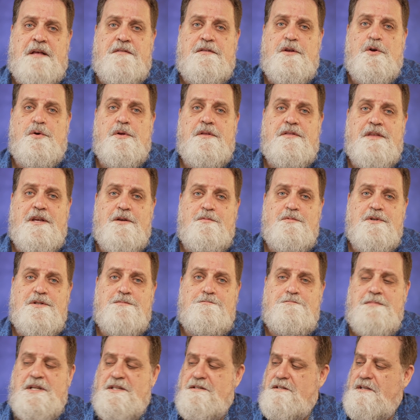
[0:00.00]
The only thing it was
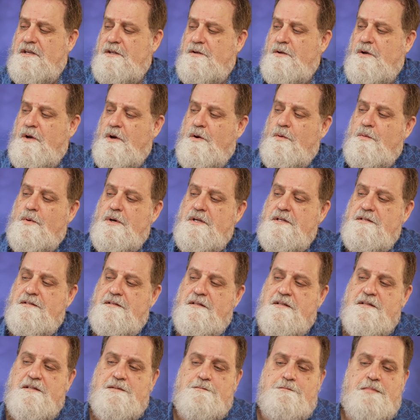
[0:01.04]
missing was
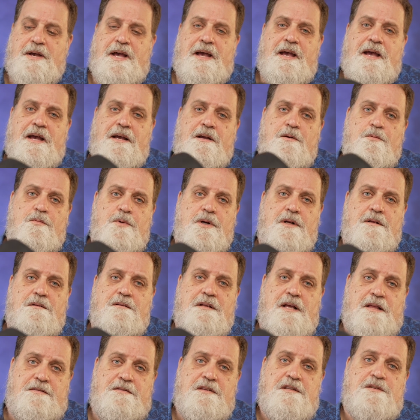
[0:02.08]
this bag. Well,
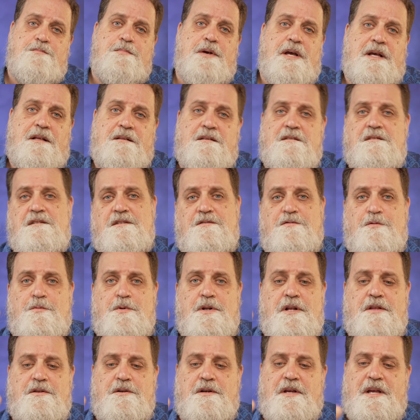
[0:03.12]
not this bag, this is from
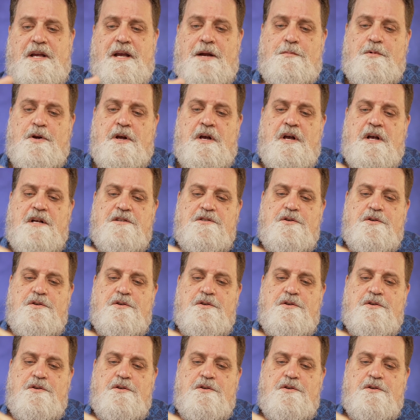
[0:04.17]
another camera.